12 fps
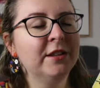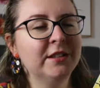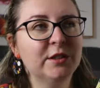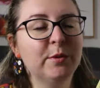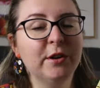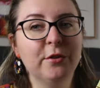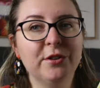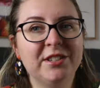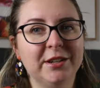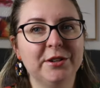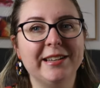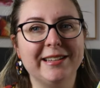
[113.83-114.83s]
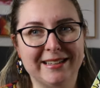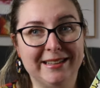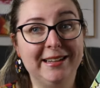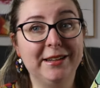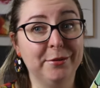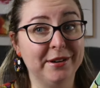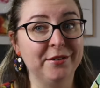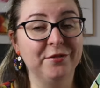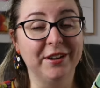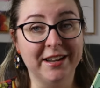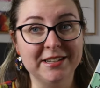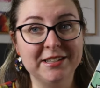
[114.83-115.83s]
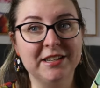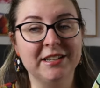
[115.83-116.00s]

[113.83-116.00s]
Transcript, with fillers: This is one of those series that's clearly written for kids.